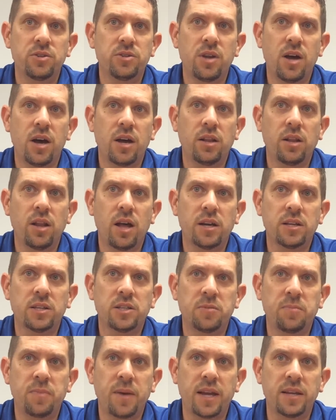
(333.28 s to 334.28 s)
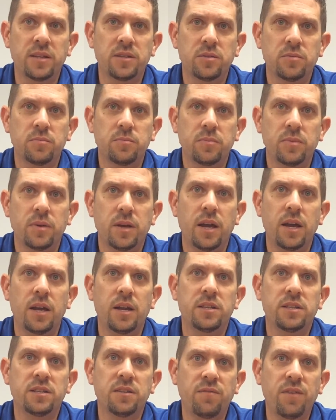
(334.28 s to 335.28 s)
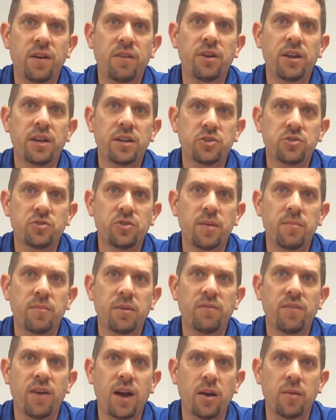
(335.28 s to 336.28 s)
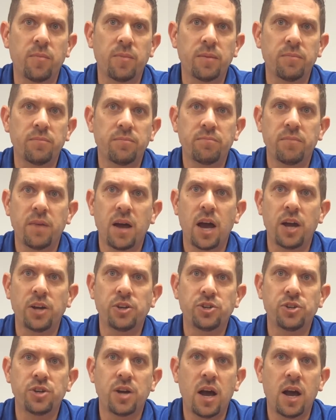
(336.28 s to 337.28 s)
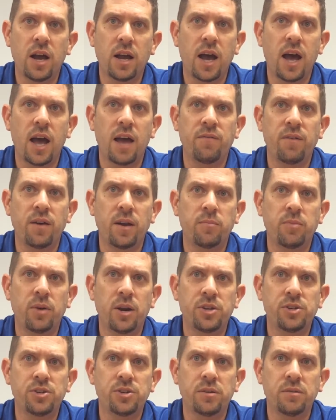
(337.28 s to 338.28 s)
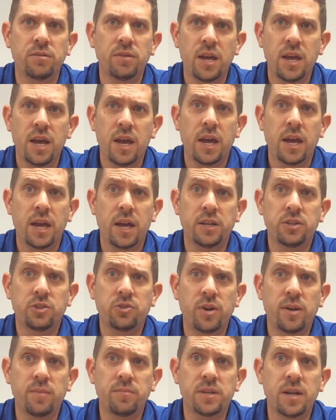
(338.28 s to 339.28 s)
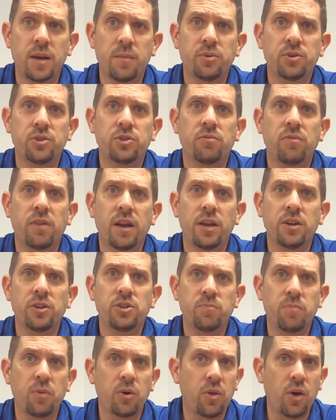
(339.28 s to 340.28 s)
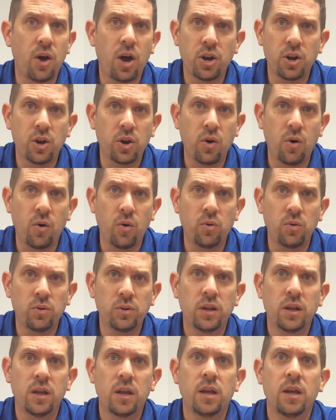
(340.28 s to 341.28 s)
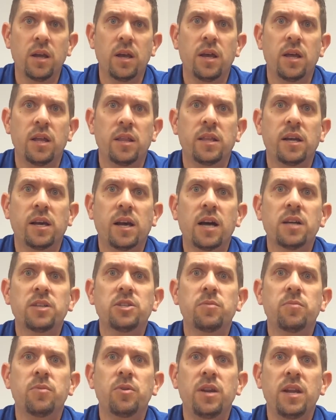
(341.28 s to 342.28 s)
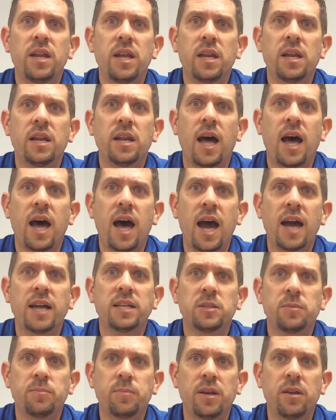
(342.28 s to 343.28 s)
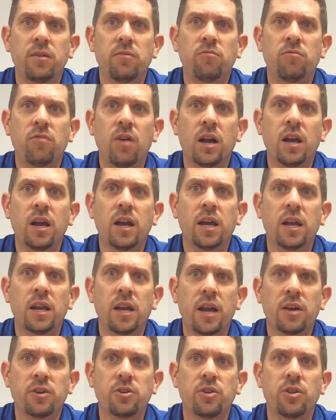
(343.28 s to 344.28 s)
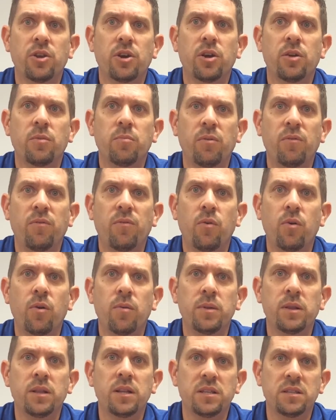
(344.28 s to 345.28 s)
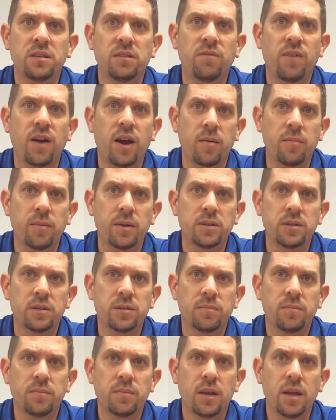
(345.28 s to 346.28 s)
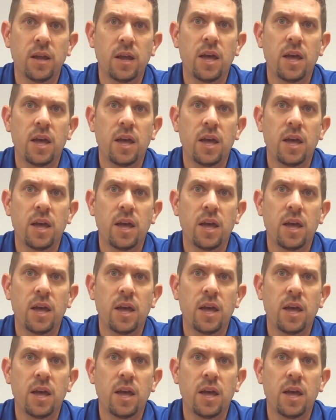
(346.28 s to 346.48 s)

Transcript: there's not a lot of space, and it's a very extreme environment. High shock, high vibration, extreme temperature range, both hot and cold. The customer needed a high-speed, rugged connector that could perform in these environments.